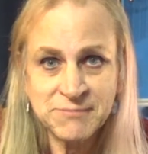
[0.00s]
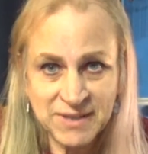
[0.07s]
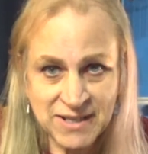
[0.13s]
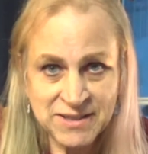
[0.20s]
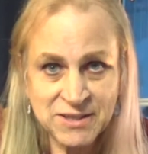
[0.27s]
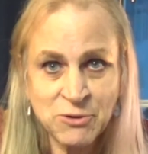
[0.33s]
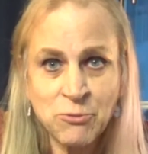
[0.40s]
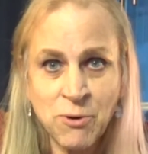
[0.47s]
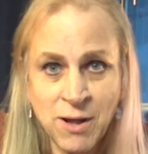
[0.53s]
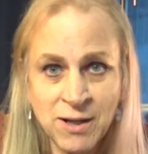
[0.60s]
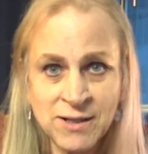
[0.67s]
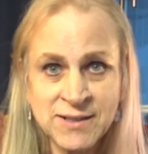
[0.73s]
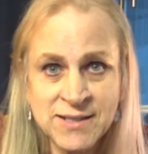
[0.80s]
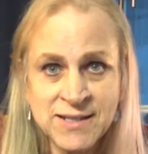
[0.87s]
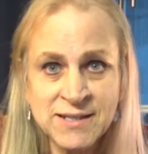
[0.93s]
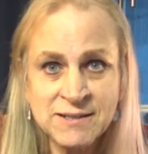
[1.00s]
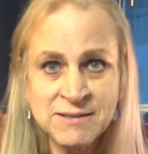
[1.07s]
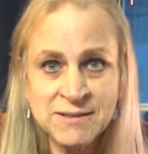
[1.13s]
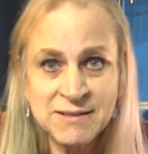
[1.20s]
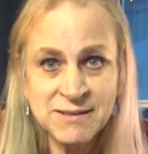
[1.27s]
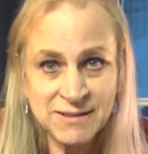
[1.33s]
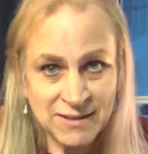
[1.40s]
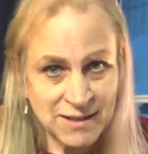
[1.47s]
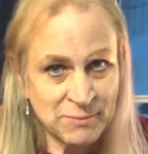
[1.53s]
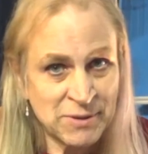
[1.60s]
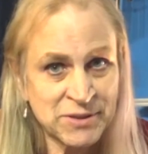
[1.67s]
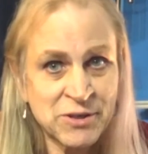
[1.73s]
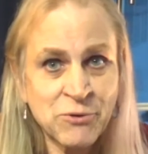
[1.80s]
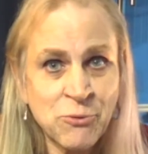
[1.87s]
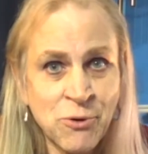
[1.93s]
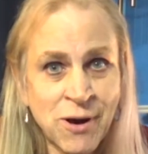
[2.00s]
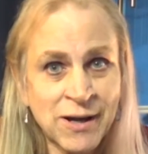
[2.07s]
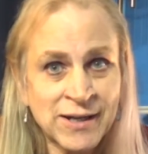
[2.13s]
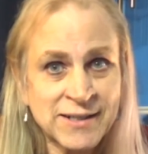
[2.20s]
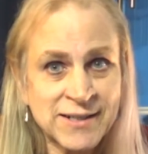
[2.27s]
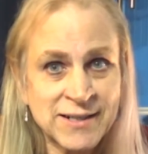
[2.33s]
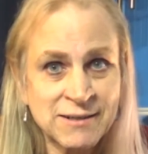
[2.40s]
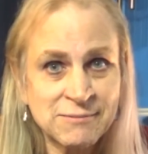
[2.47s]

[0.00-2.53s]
Get the quality, limit the quantity.